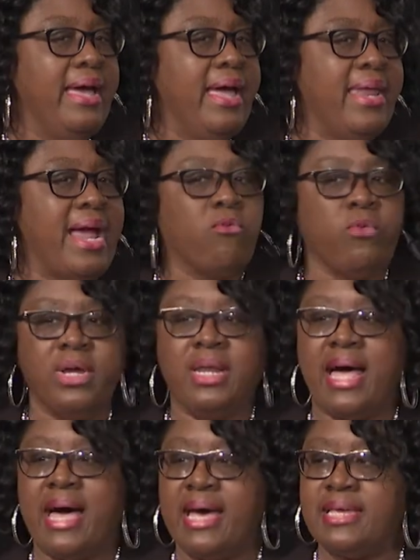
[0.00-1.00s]
And I
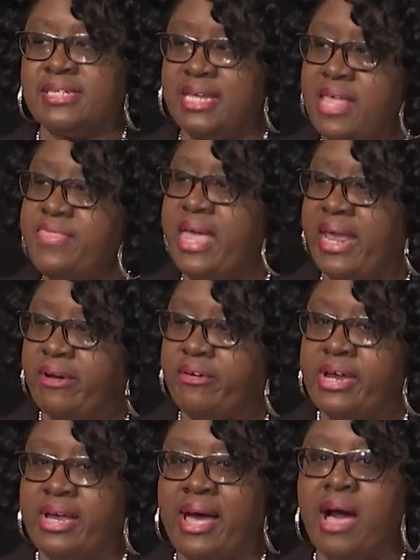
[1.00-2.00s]
realized in that
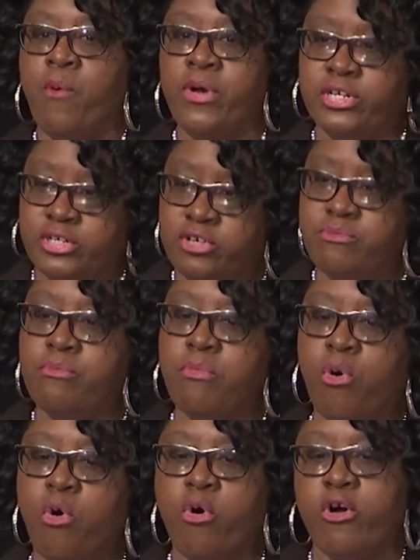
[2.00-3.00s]
area I wanted to do
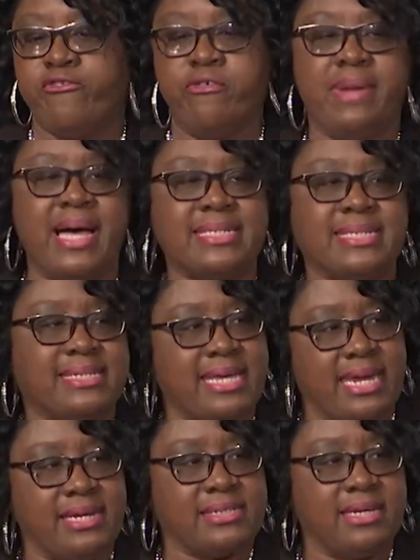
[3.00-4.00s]
more for my
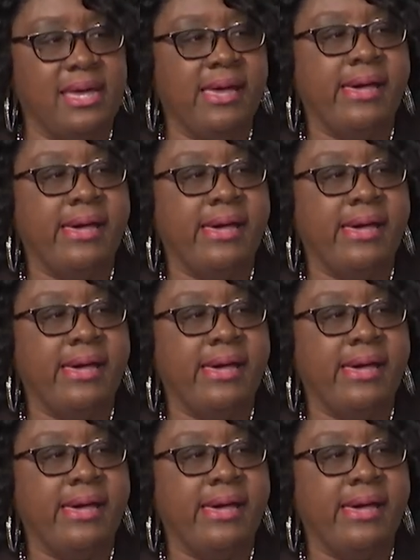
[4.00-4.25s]
state.